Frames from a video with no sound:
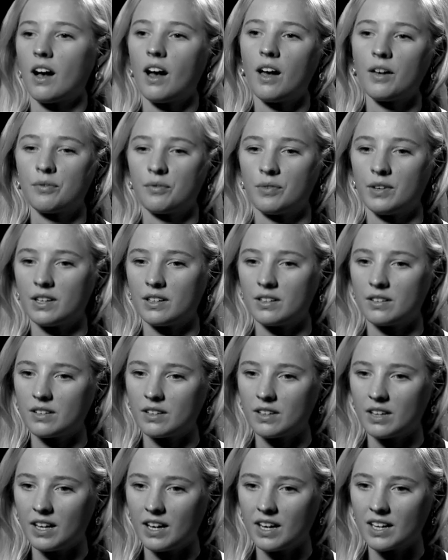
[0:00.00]
I feel
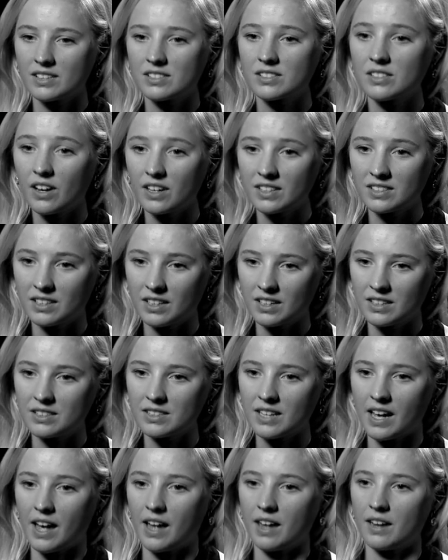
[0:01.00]
excited
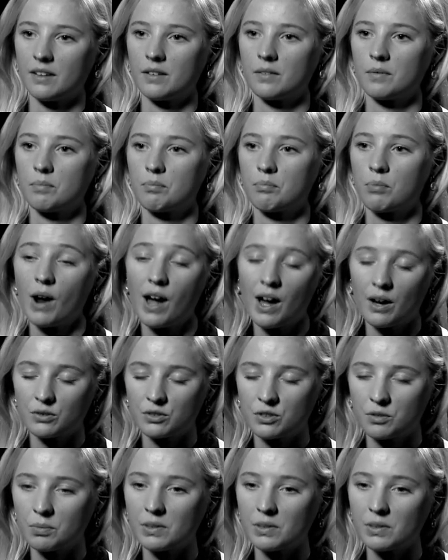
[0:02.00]
and proud to